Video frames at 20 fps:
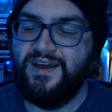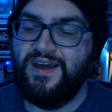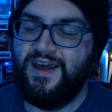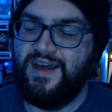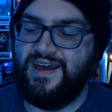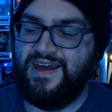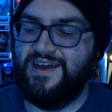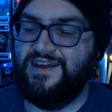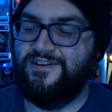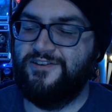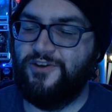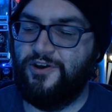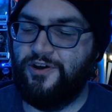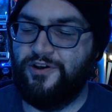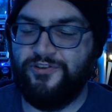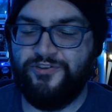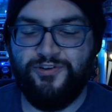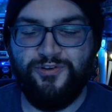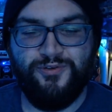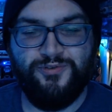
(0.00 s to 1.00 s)
And
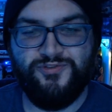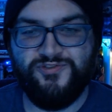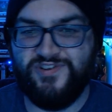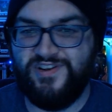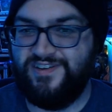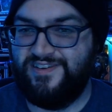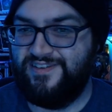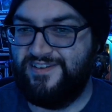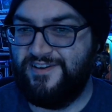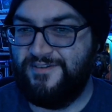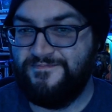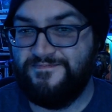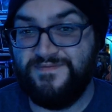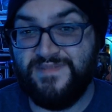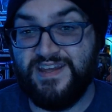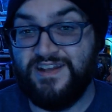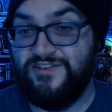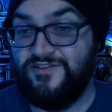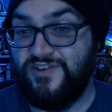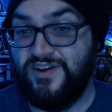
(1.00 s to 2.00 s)
also just
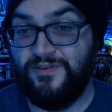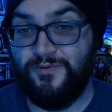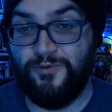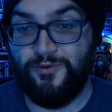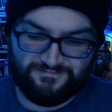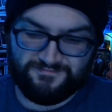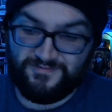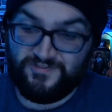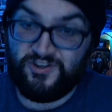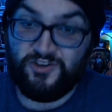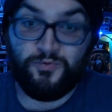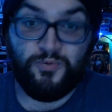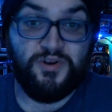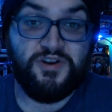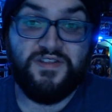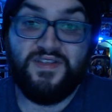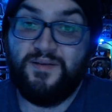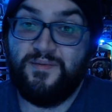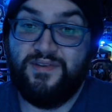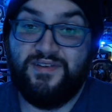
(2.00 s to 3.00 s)
in general, just what do
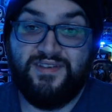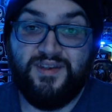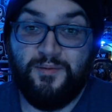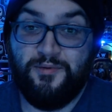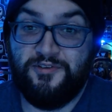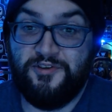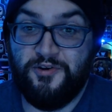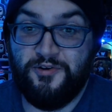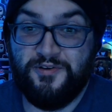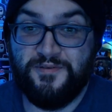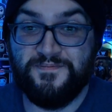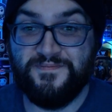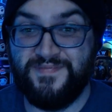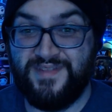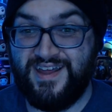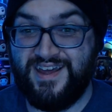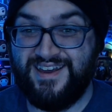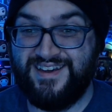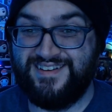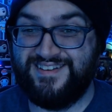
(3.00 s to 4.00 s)
you think about this episode?
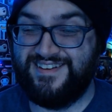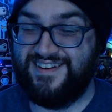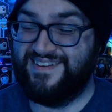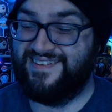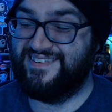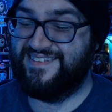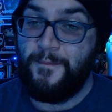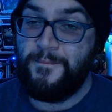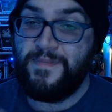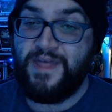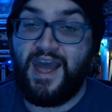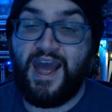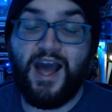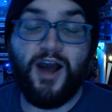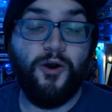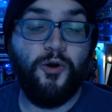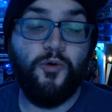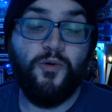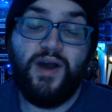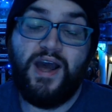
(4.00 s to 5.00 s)
Like just
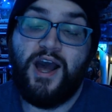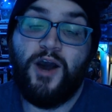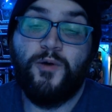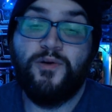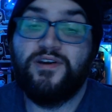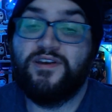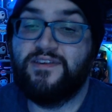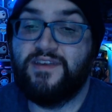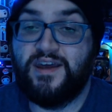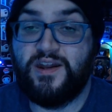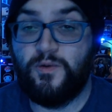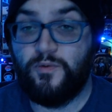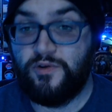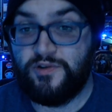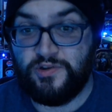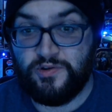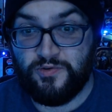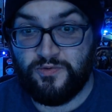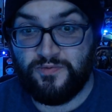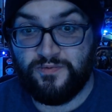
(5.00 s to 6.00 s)
how how excited were
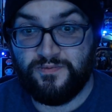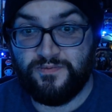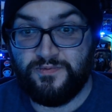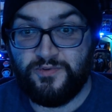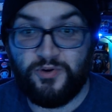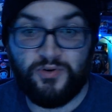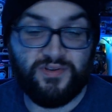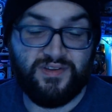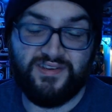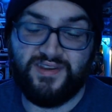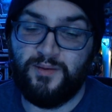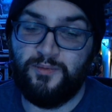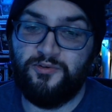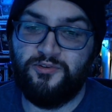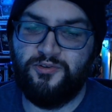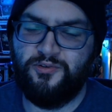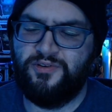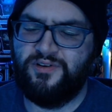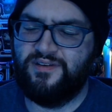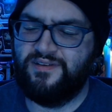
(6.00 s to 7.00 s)
you during this
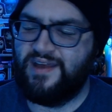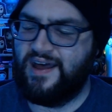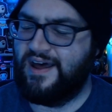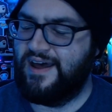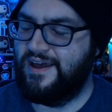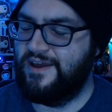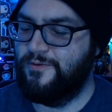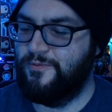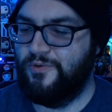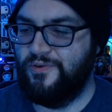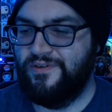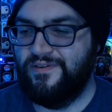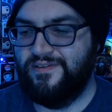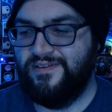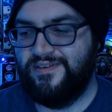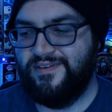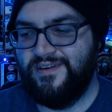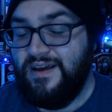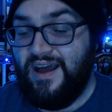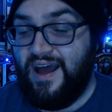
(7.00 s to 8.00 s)
episode because I
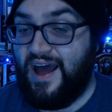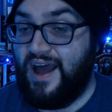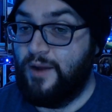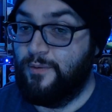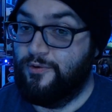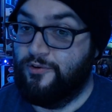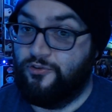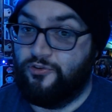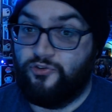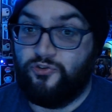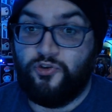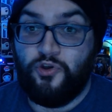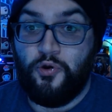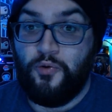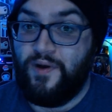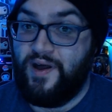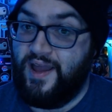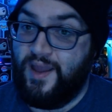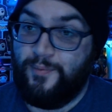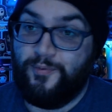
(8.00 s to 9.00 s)
was I was
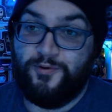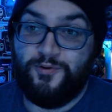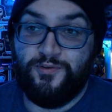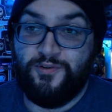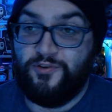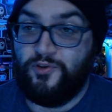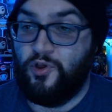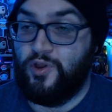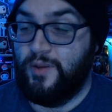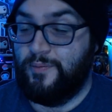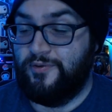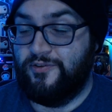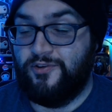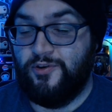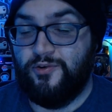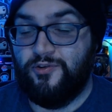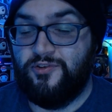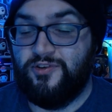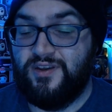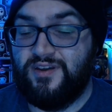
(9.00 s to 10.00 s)
so hyped for this whole
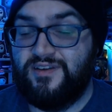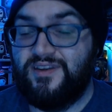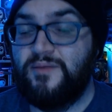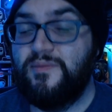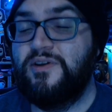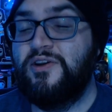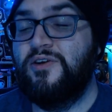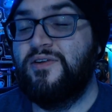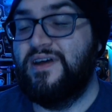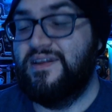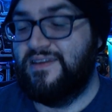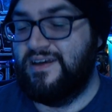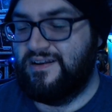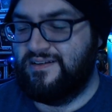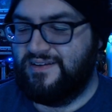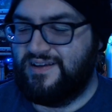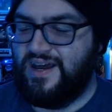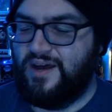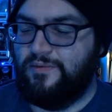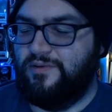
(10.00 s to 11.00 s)
episode. So just let me know that down in
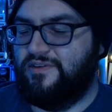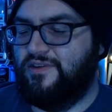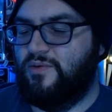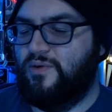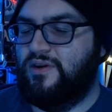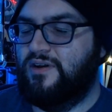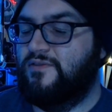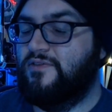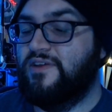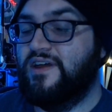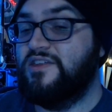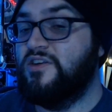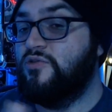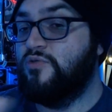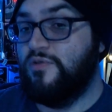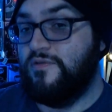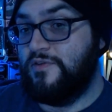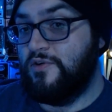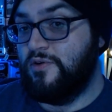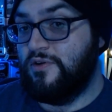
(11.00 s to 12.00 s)
the comments as well. And if you like this
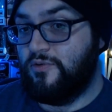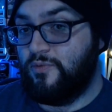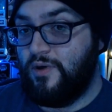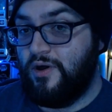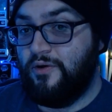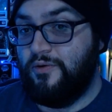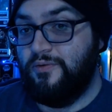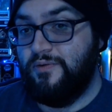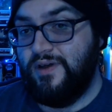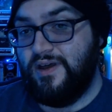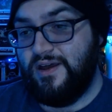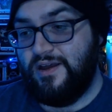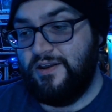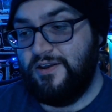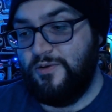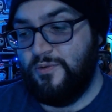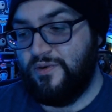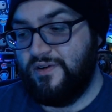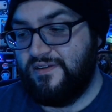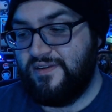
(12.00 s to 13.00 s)
review as well and
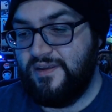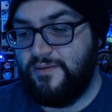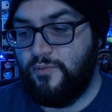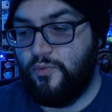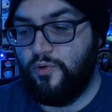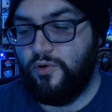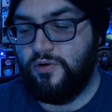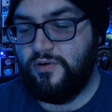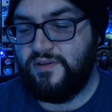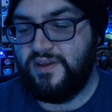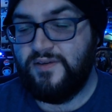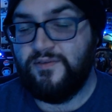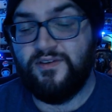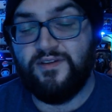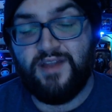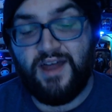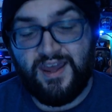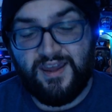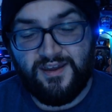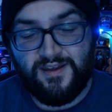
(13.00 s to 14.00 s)
you want to see more, leave a
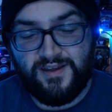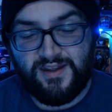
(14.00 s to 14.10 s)
like.